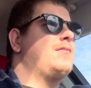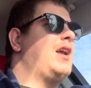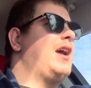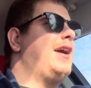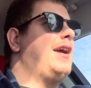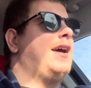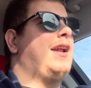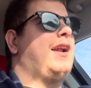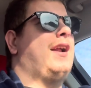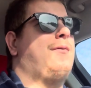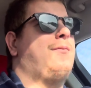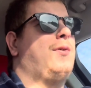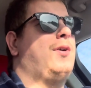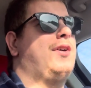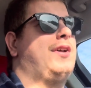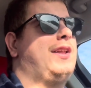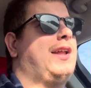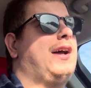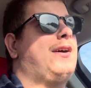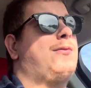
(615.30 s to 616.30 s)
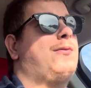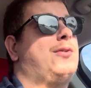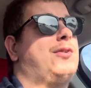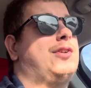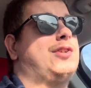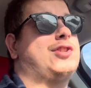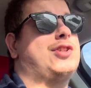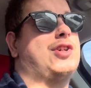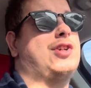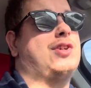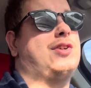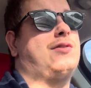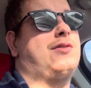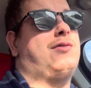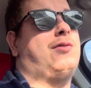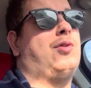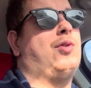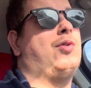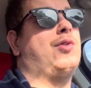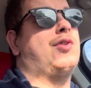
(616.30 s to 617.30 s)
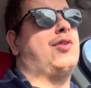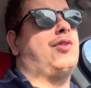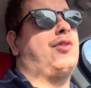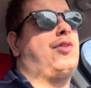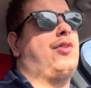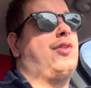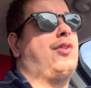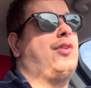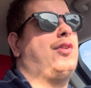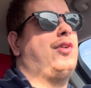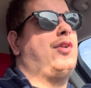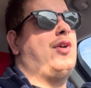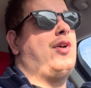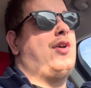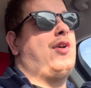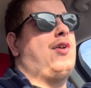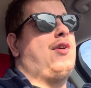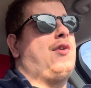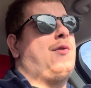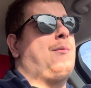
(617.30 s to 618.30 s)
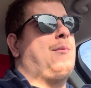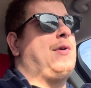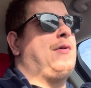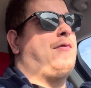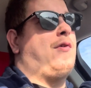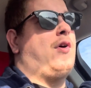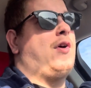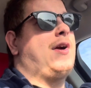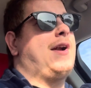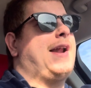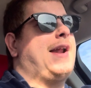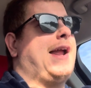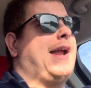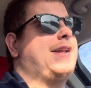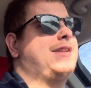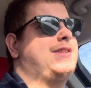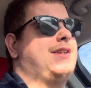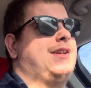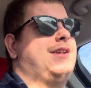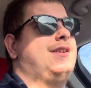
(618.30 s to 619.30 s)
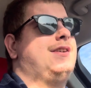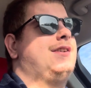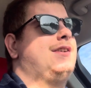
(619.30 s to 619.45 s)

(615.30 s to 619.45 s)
And I'm really not really sure of who was before Nancy.